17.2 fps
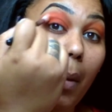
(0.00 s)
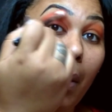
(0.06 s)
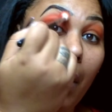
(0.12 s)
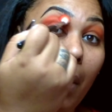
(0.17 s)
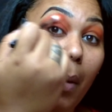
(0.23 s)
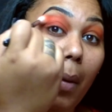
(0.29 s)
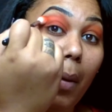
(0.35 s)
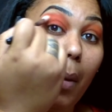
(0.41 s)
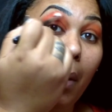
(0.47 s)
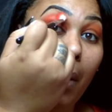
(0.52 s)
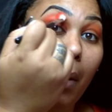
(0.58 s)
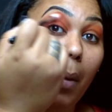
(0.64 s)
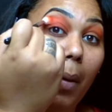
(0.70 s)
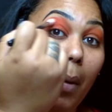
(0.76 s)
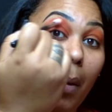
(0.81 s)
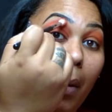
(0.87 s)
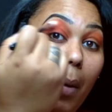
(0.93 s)
harsh
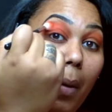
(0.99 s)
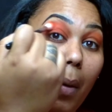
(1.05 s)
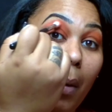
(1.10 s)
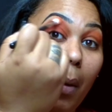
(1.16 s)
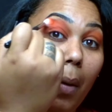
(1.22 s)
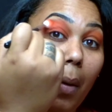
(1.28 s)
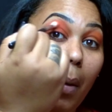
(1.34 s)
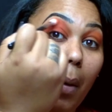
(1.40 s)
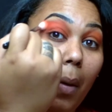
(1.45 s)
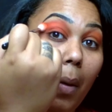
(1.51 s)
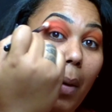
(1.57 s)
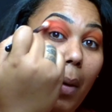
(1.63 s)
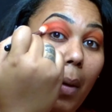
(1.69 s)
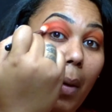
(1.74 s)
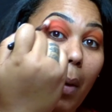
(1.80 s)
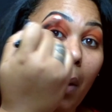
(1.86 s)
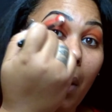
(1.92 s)
lines. So this color
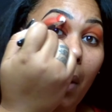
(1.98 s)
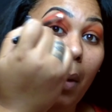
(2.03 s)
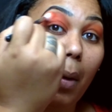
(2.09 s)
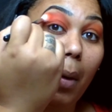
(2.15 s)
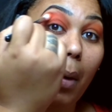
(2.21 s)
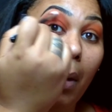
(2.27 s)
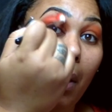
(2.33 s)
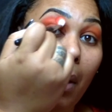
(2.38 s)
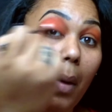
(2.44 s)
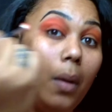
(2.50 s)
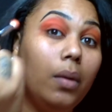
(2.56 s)
is pretty much